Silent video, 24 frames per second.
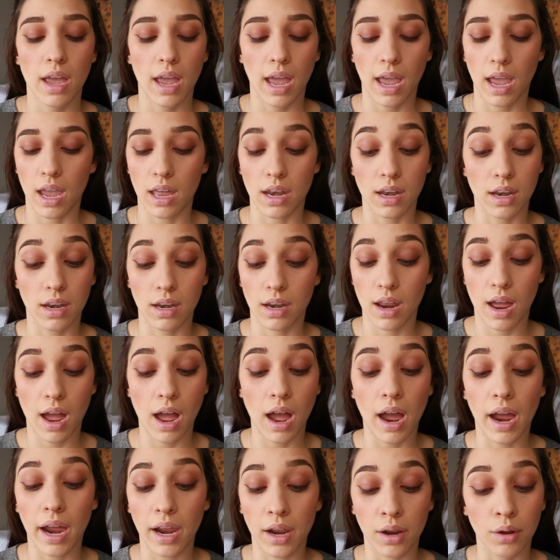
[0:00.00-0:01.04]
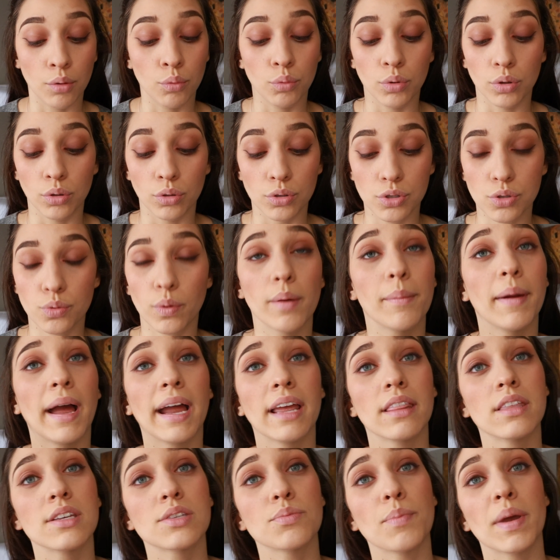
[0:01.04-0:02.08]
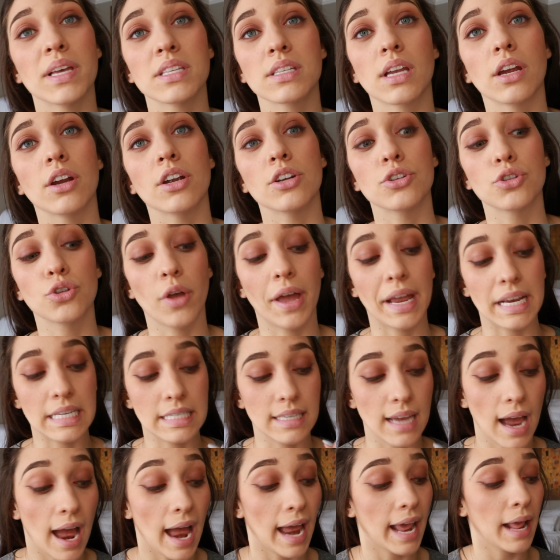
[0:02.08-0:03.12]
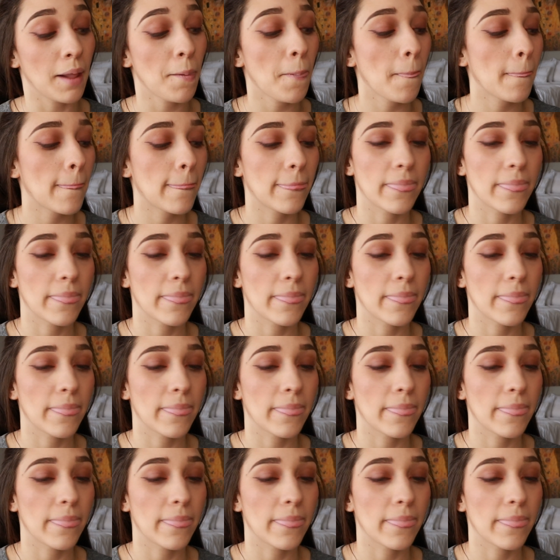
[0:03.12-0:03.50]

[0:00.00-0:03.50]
And I will swear by this mascara until I die.